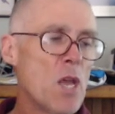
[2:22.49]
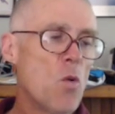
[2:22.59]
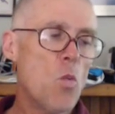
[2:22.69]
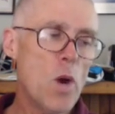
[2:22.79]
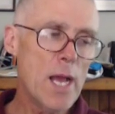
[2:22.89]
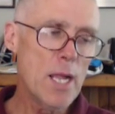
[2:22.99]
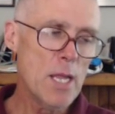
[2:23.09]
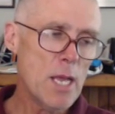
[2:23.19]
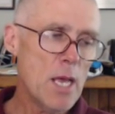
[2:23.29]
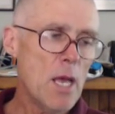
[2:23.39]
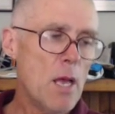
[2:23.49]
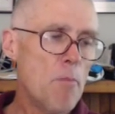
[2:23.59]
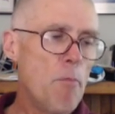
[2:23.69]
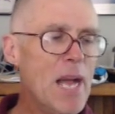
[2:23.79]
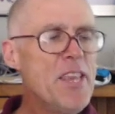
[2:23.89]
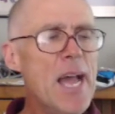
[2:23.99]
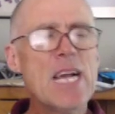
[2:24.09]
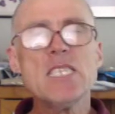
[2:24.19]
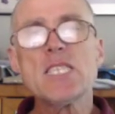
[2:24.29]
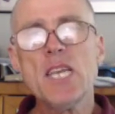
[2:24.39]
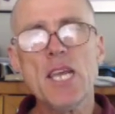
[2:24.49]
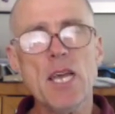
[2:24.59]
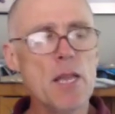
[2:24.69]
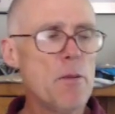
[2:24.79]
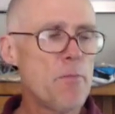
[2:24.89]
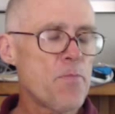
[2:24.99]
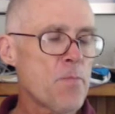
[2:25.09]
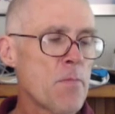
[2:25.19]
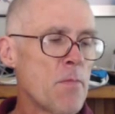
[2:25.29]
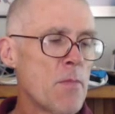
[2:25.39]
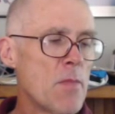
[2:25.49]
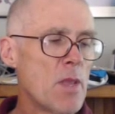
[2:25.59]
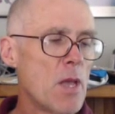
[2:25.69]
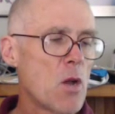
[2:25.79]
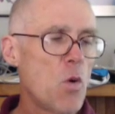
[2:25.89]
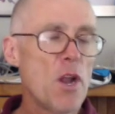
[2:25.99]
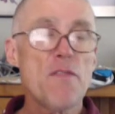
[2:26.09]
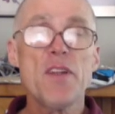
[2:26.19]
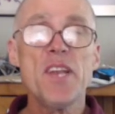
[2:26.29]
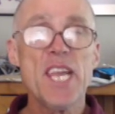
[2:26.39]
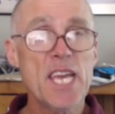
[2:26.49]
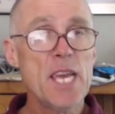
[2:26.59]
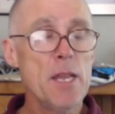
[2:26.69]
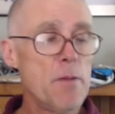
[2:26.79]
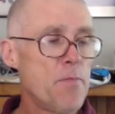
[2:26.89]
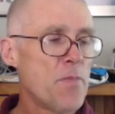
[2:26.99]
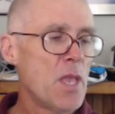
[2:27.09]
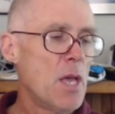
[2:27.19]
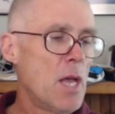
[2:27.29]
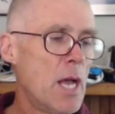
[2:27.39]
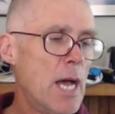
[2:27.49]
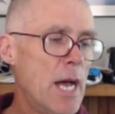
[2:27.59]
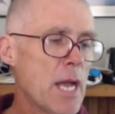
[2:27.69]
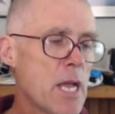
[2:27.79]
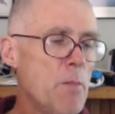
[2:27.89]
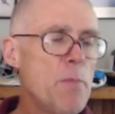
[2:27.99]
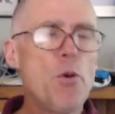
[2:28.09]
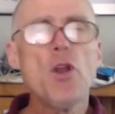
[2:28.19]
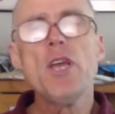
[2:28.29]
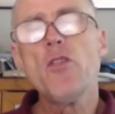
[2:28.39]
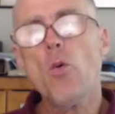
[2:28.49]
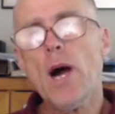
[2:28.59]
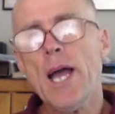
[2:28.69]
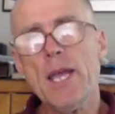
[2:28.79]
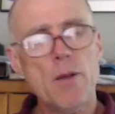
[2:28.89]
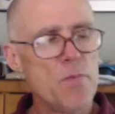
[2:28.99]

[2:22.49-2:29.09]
Well, banyak and sedikit, quite often dikit, can be put either way.